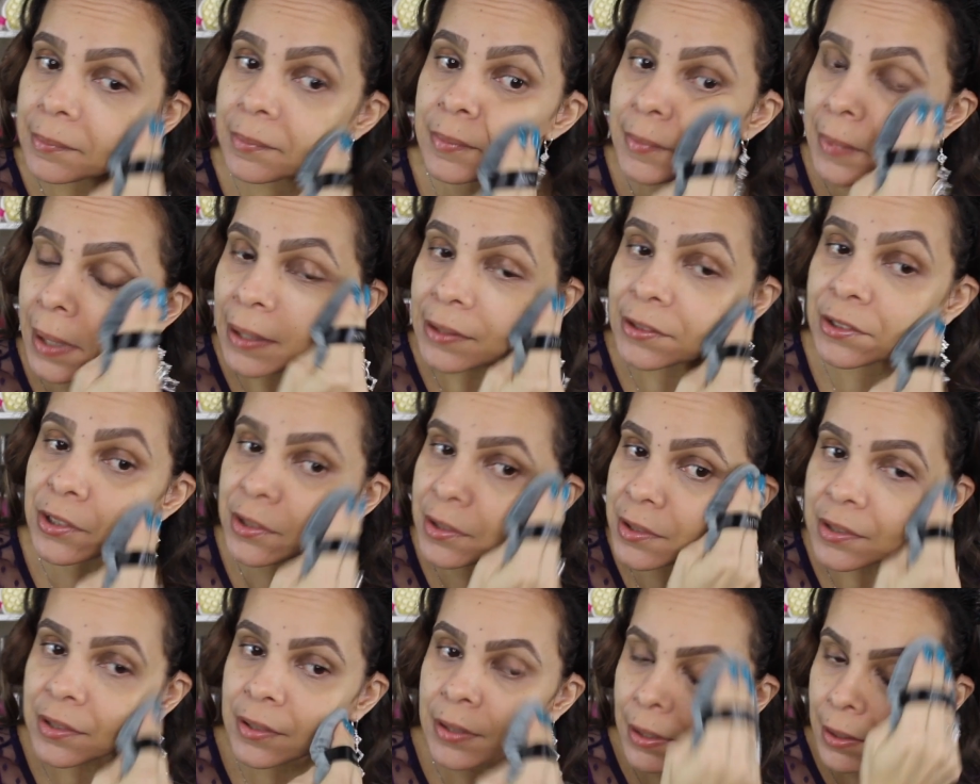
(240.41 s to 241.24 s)
not
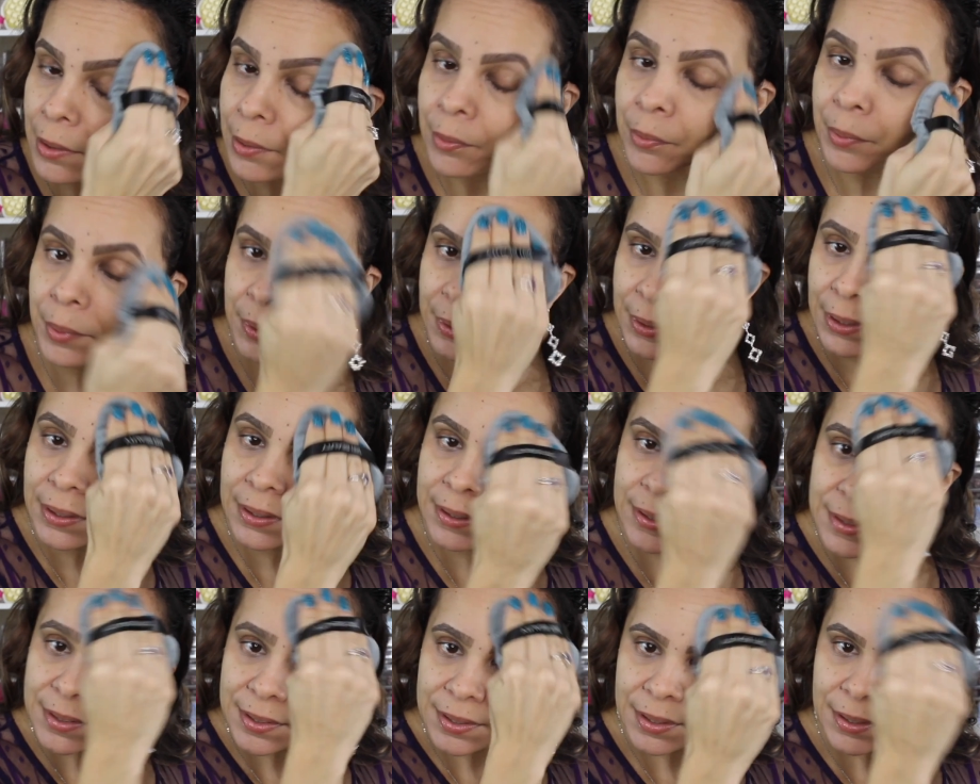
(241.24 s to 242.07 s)
just with the
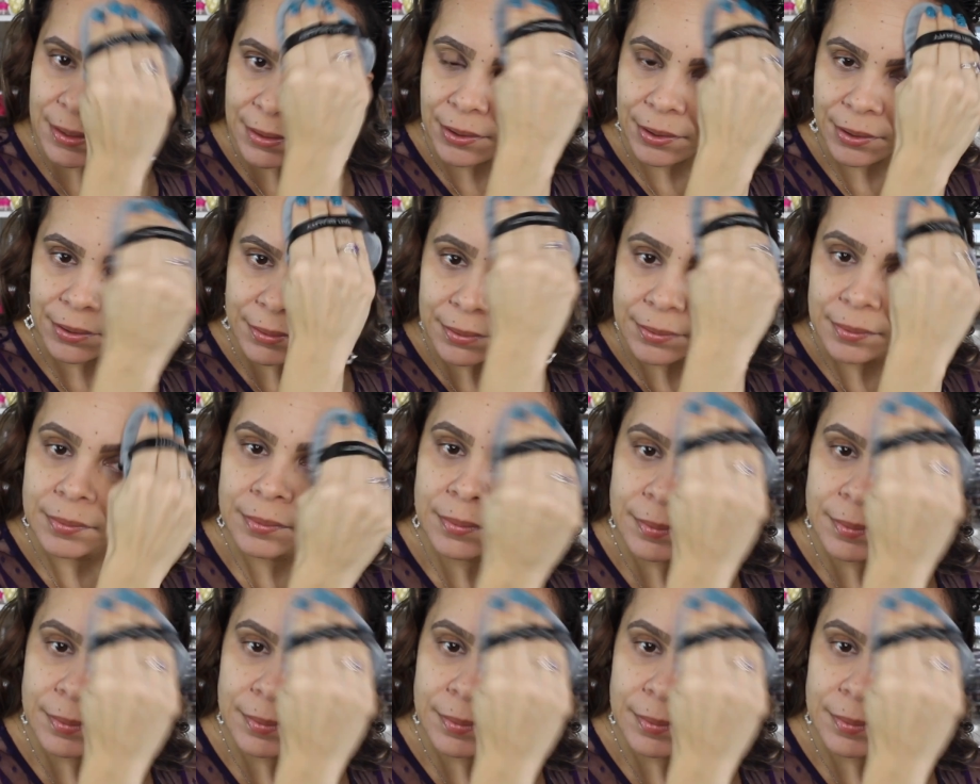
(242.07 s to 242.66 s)
concealer.